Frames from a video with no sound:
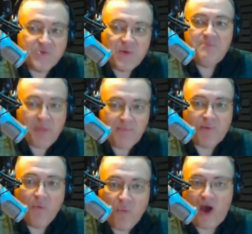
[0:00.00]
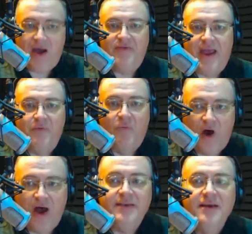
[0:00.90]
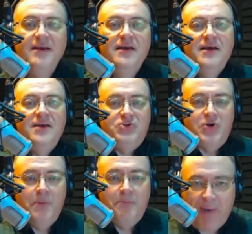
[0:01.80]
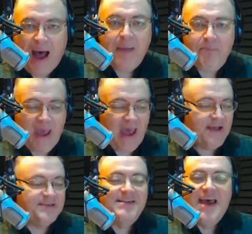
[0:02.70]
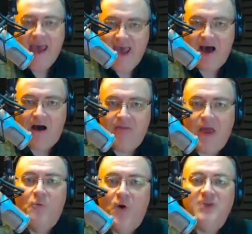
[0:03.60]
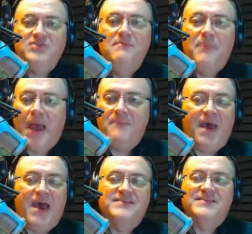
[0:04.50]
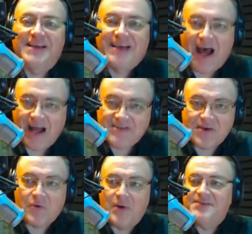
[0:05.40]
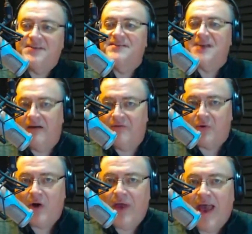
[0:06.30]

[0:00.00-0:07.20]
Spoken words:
That's what people want. They want to bypass hell. They want to bypass the consequences of